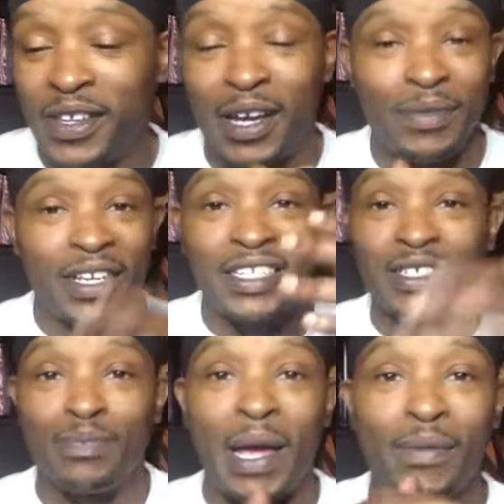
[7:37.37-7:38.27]
I'm gonna get
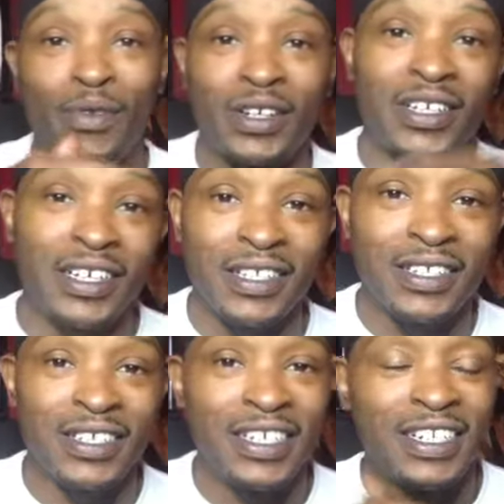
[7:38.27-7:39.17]
some paperwork together,
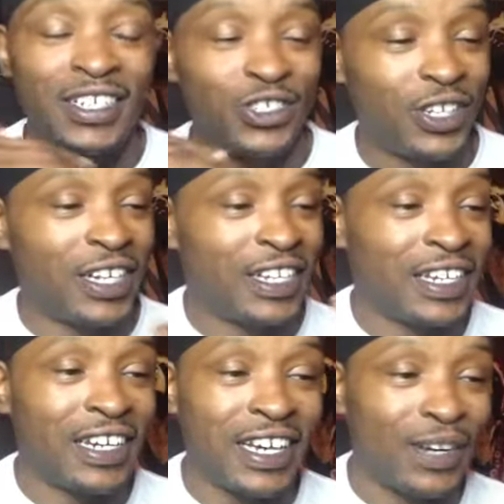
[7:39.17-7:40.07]
trying to
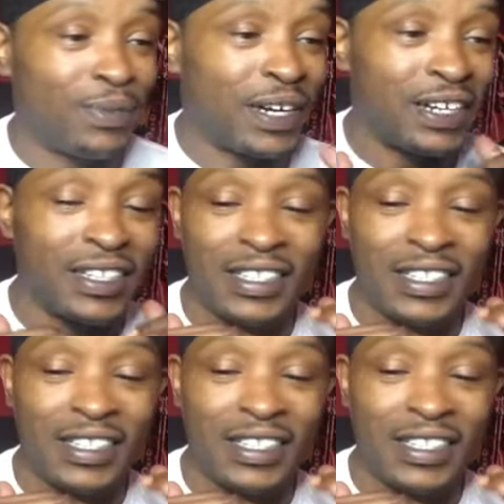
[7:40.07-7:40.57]
get a lot of my